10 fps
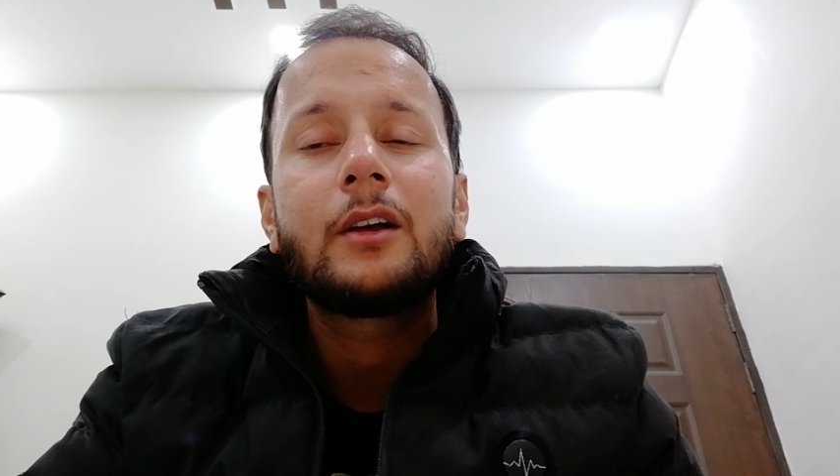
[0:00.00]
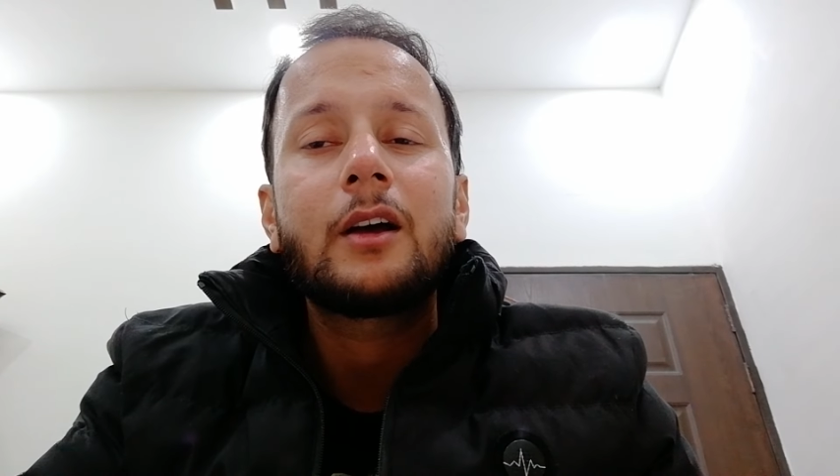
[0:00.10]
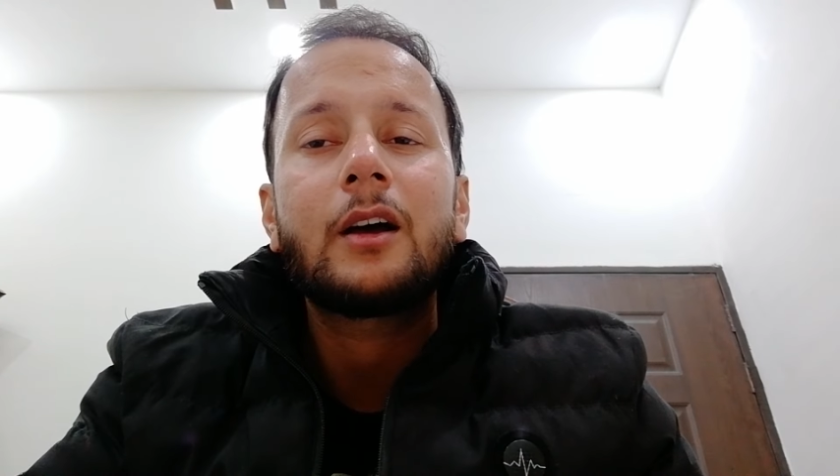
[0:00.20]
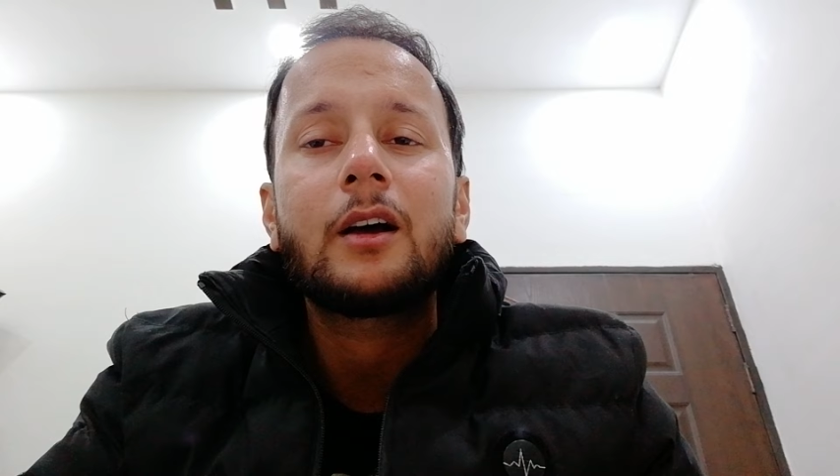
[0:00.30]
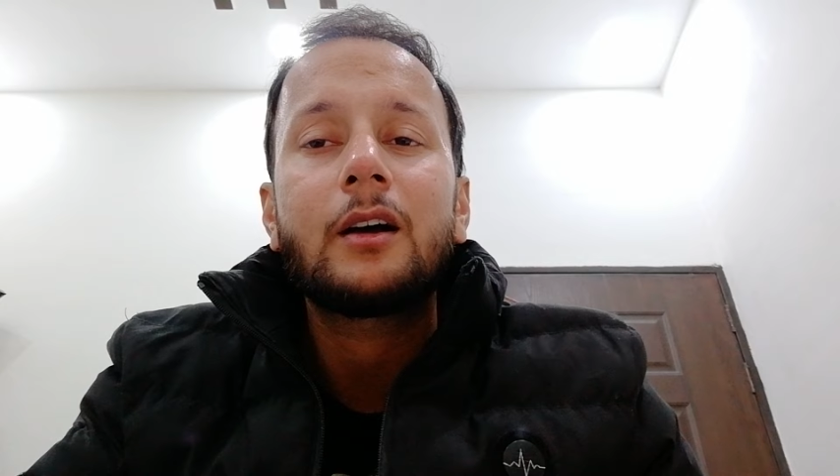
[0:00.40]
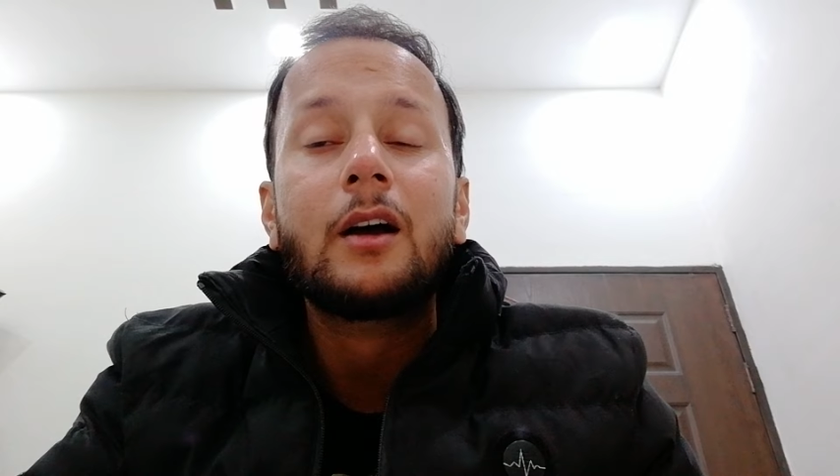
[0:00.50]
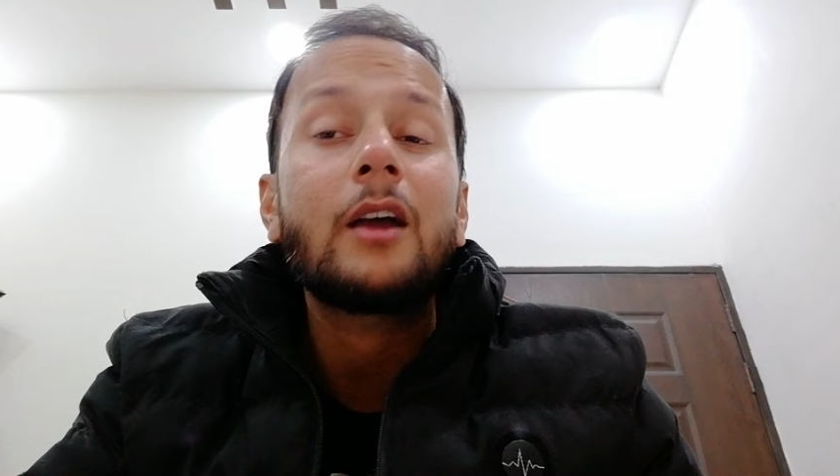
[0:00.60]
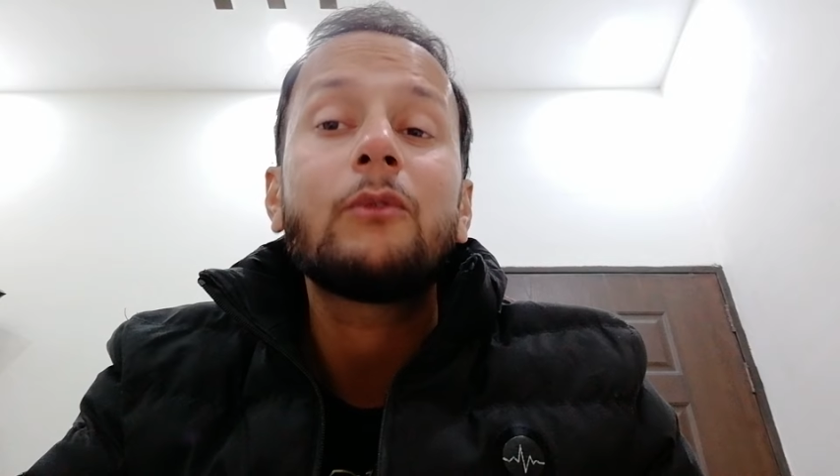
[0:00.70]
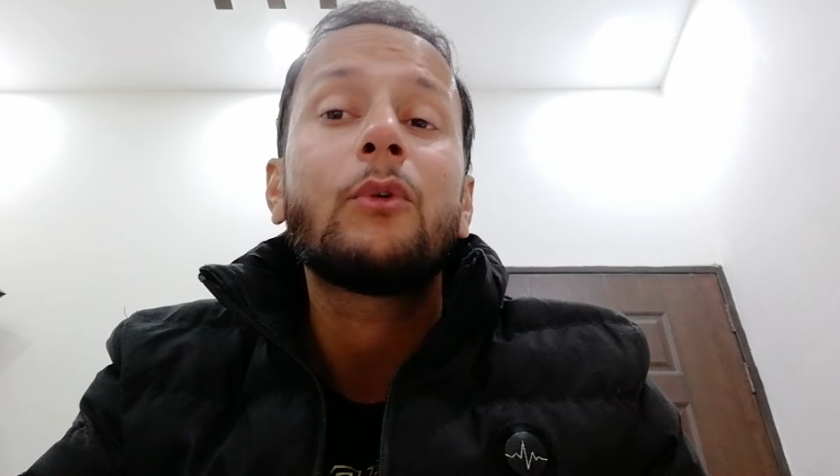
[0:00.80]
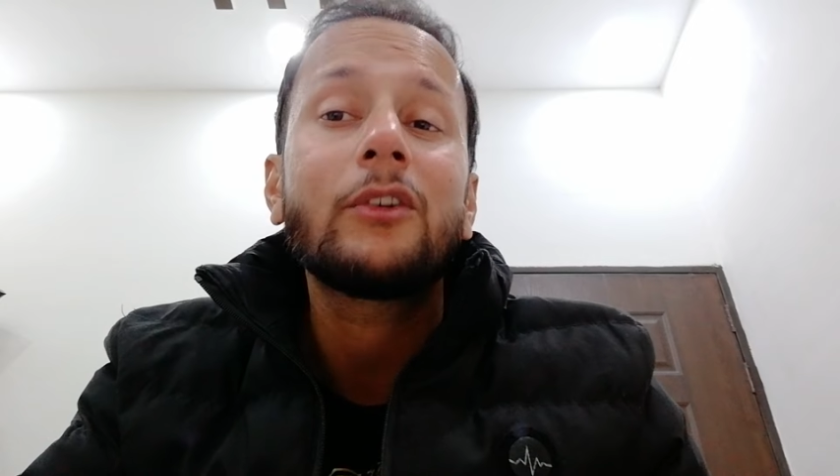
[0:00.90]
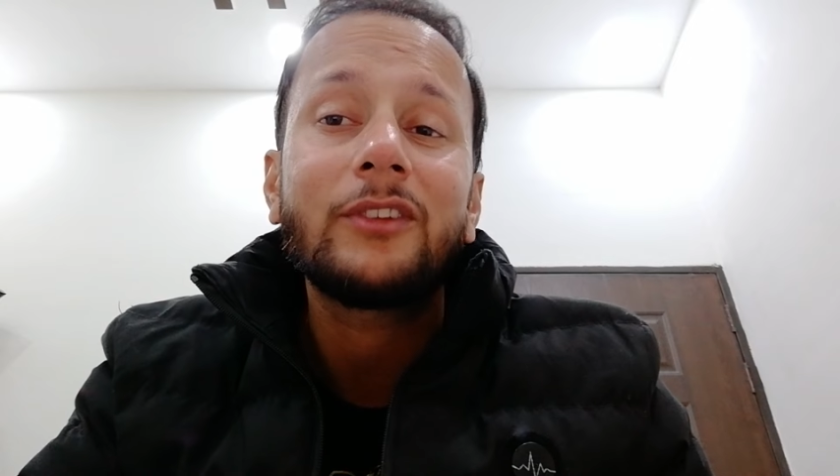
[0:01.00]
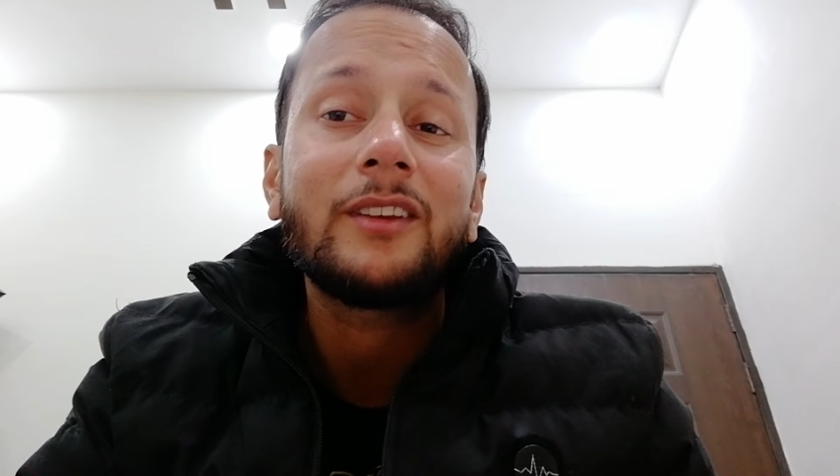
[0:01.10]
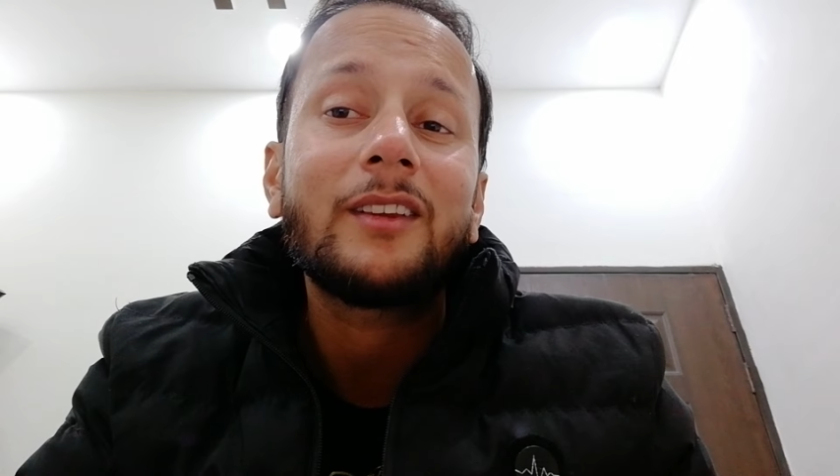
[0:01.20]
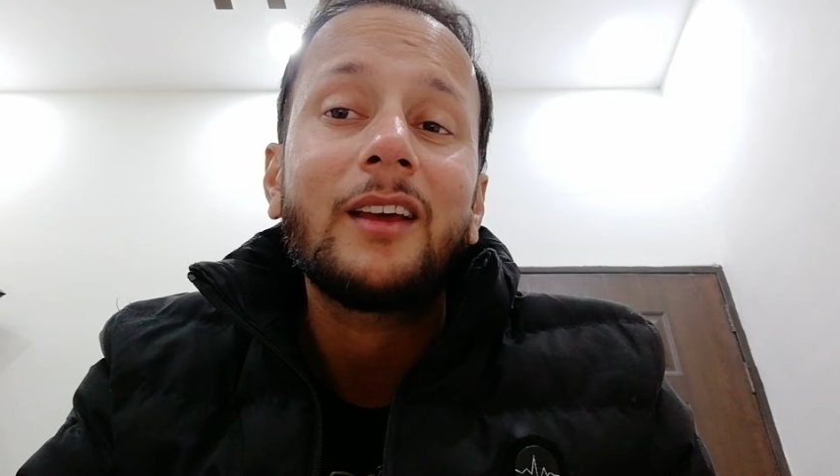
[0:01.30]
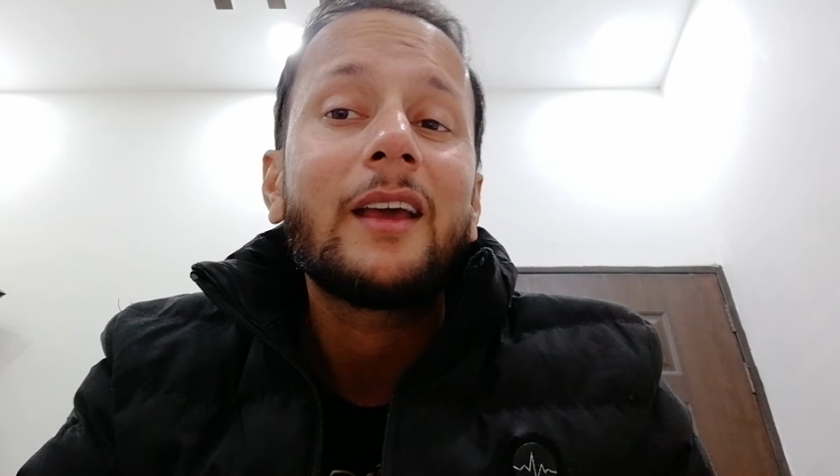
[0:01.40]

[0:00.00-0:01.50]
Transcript: uh, I wasn't